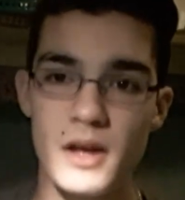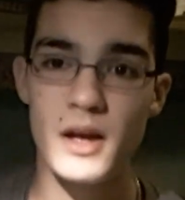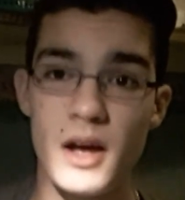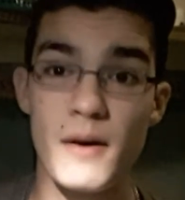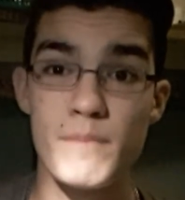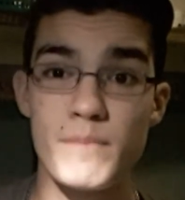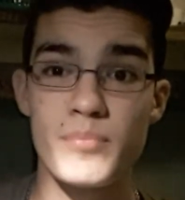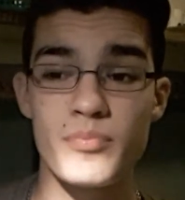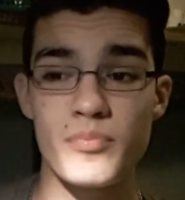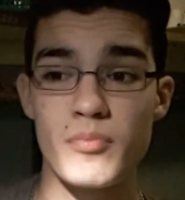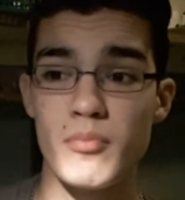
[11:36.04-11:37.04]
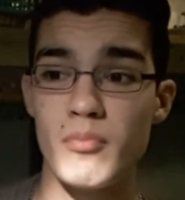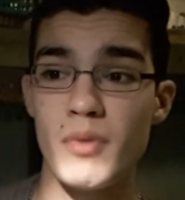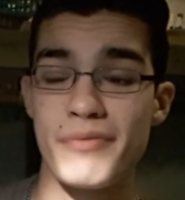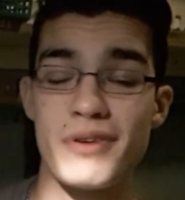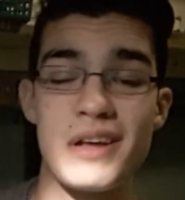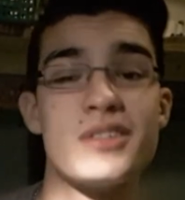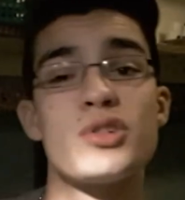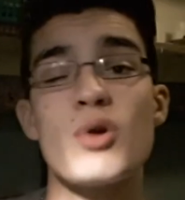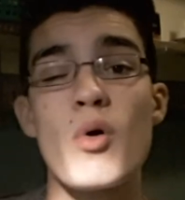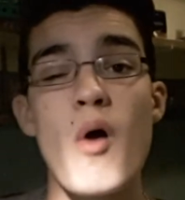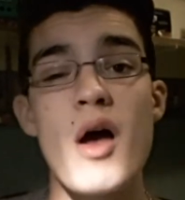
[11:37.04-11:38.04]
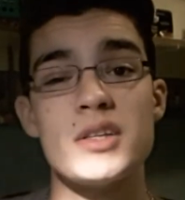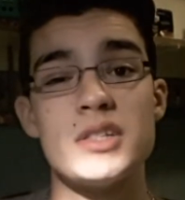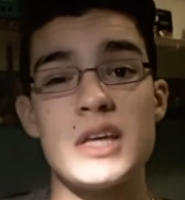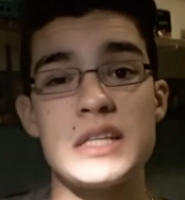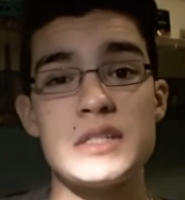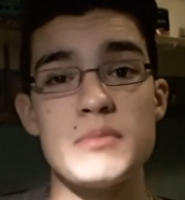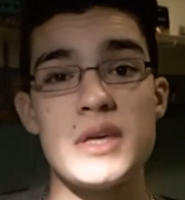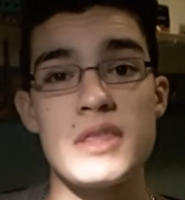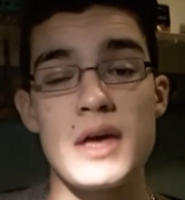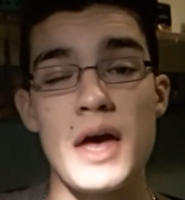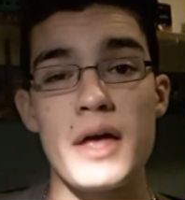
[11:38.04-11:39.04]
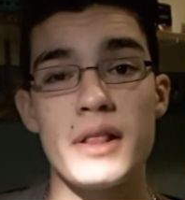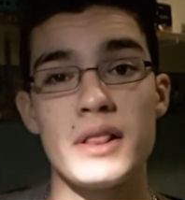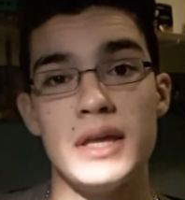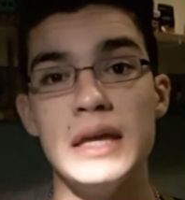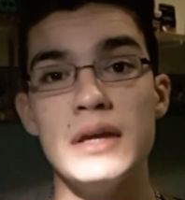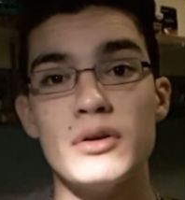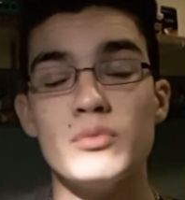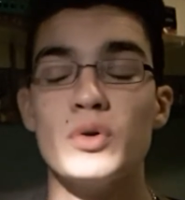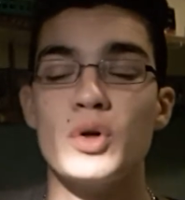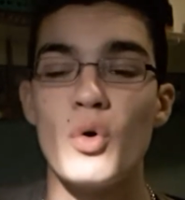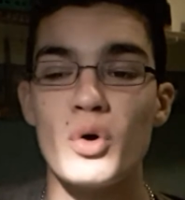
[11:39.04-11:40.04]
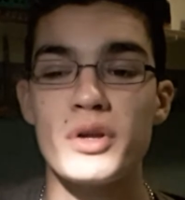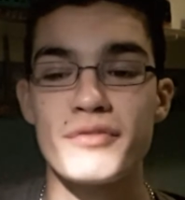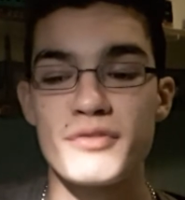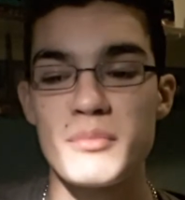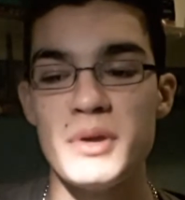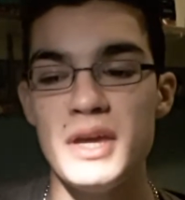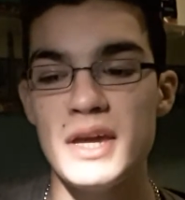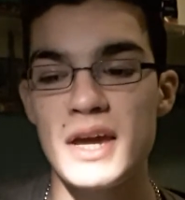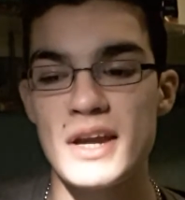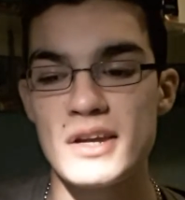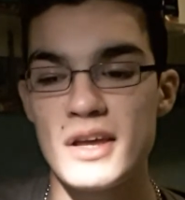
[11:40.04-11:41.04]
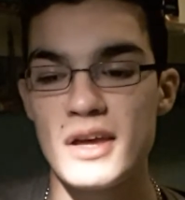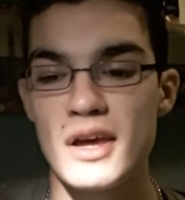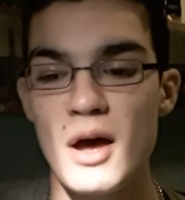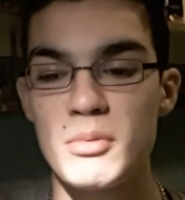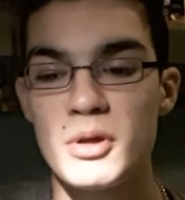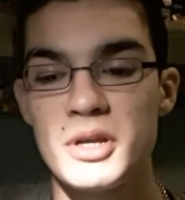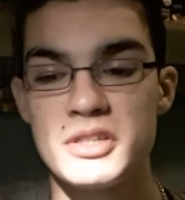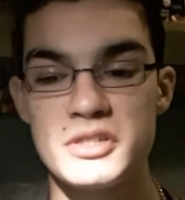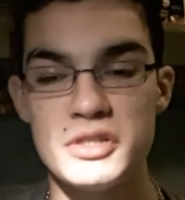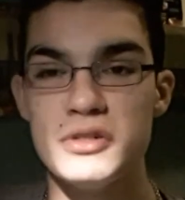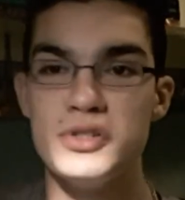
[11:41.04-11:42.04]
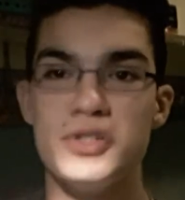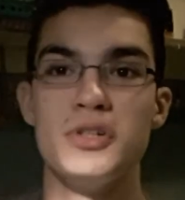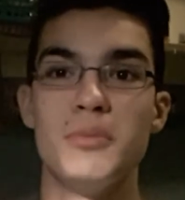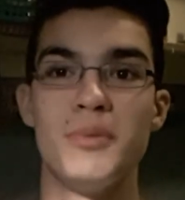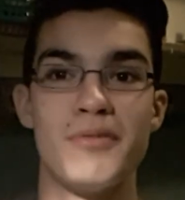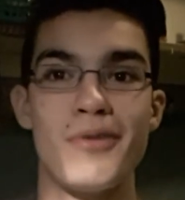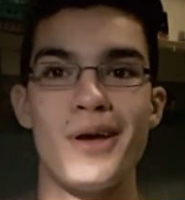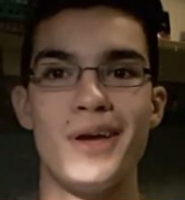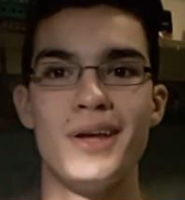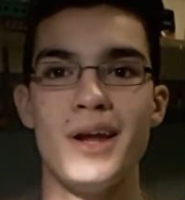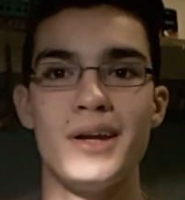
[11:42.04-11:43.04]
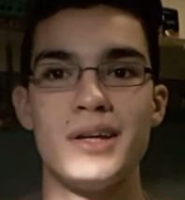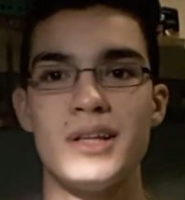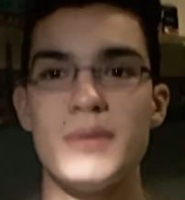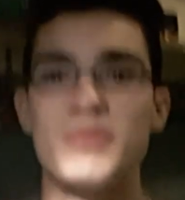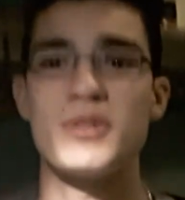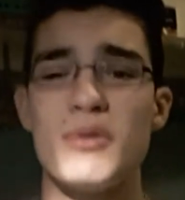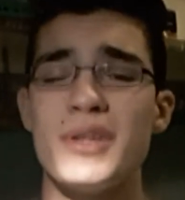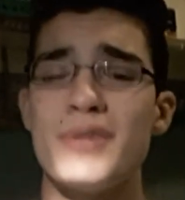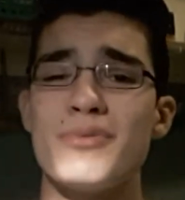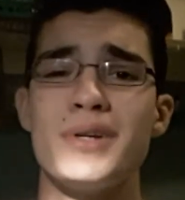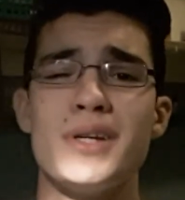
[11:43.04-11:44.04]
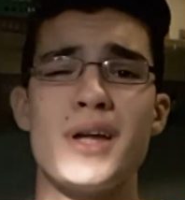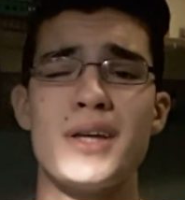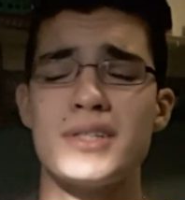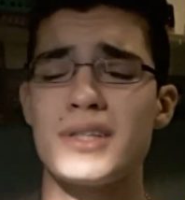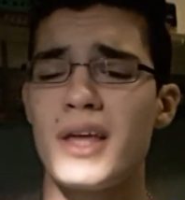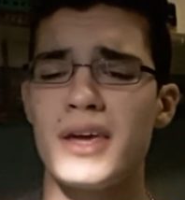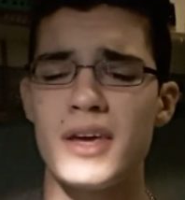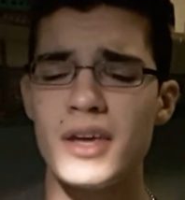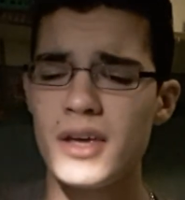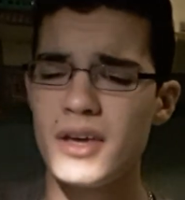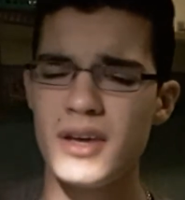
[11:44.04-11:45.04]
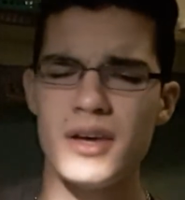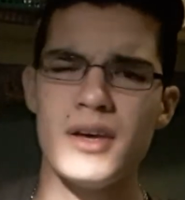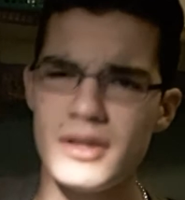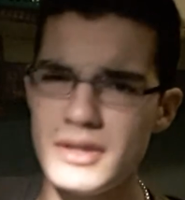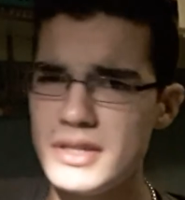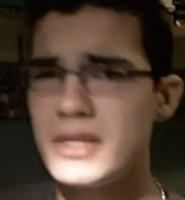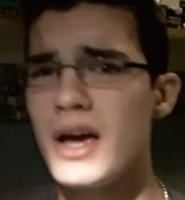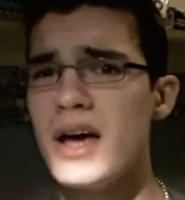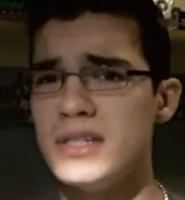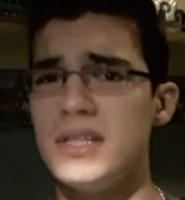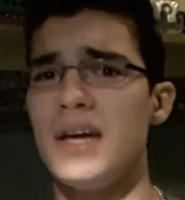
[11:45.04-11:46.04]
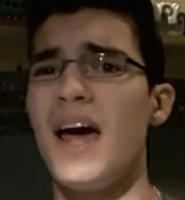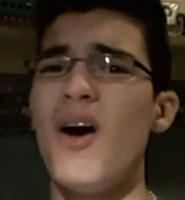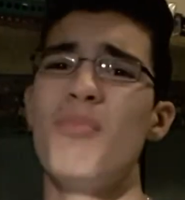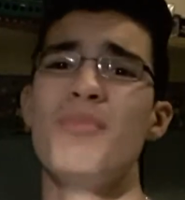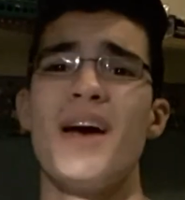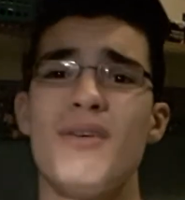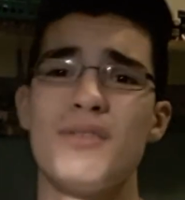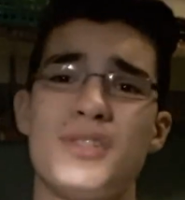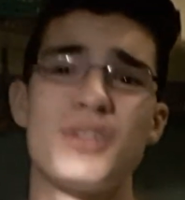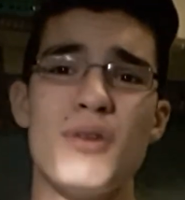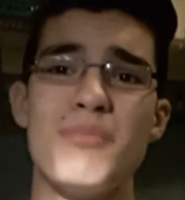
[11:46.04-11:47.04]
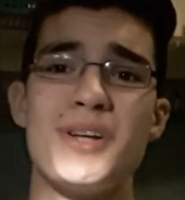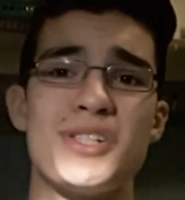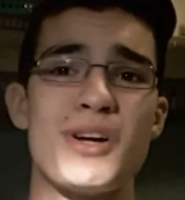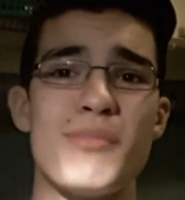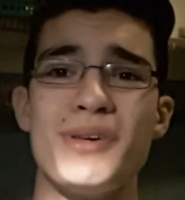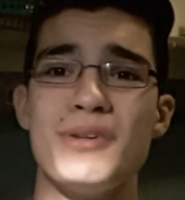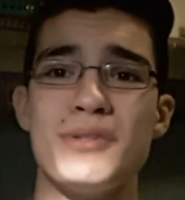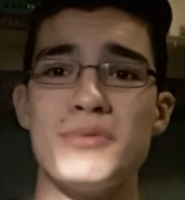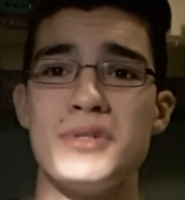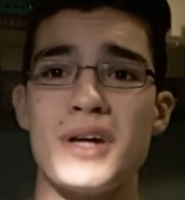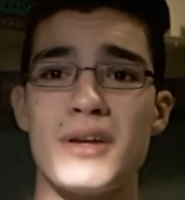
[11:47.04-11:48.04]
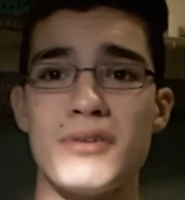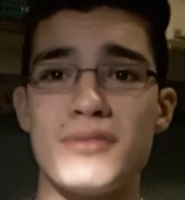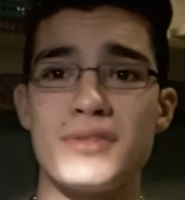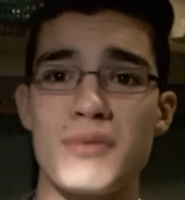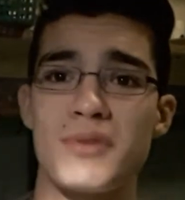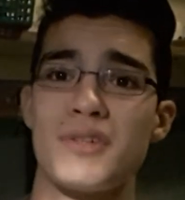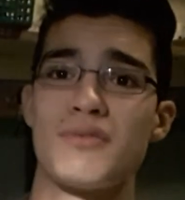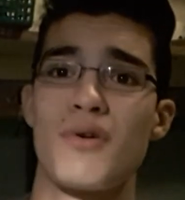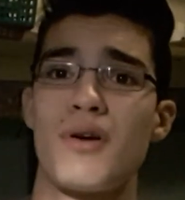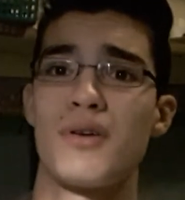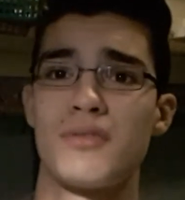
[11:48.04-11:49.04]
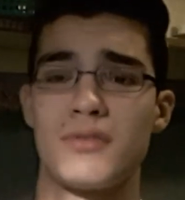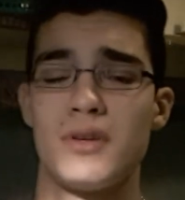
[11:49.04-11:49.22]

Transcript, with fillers: Um, my friend Sora said to me that he could record it for me and uh, upload it to YouTube if I hit any clips. so that's really nice. Like, these guys, they help me out so much on my YouTube channel if something wrong.